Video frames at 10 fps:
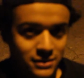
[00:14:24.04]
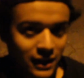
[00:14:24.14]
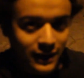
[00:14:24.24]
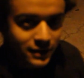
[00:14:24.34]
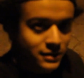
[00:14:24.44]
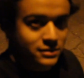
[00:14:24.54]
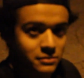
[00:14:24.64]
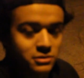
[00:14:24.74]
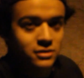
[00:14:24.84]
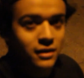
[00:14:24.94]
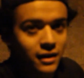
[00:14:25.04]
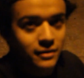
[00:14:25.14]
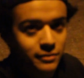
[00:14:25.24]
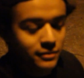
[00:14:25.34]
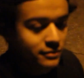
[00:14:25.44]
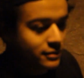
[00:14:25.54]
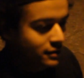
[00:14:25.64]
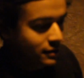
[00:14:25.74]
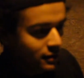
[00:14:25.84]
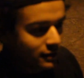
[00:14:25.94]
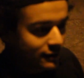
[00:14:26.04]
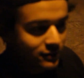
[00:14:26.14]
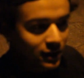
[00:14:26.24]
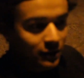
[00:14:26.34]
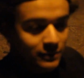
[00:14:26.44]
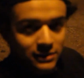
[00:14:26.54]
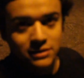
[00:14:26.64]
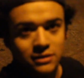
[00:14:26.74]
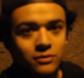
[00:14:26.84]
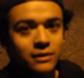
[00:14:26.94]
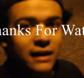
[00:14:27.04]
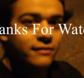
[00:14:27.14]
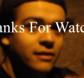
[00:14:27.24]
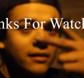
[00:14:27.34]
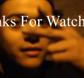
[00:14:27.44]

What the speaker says: like, subscribe, leave comments, whatever.